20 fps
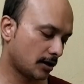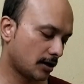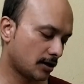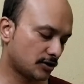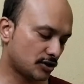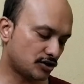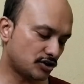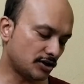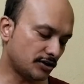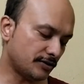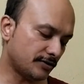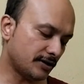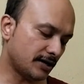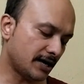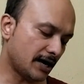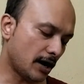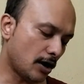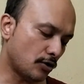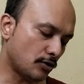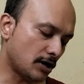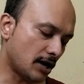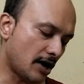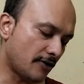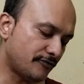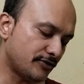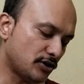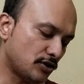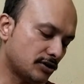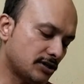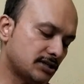The children lay out
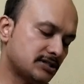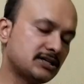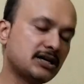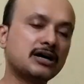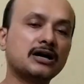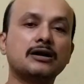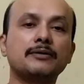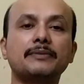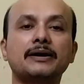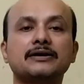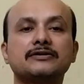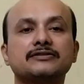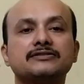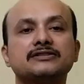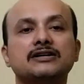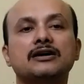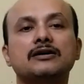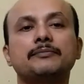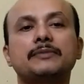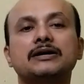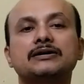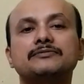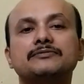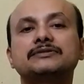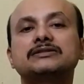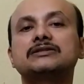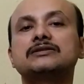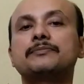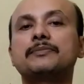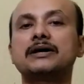laughing on the jungle mattress. Jungle mattress
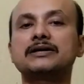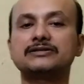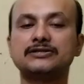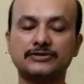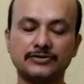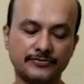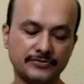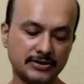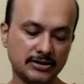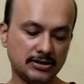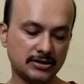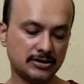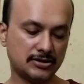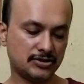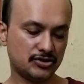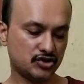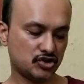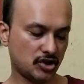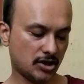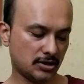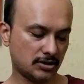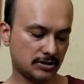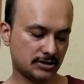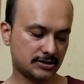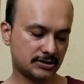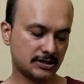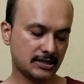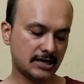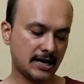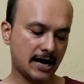is the branches of the jungles,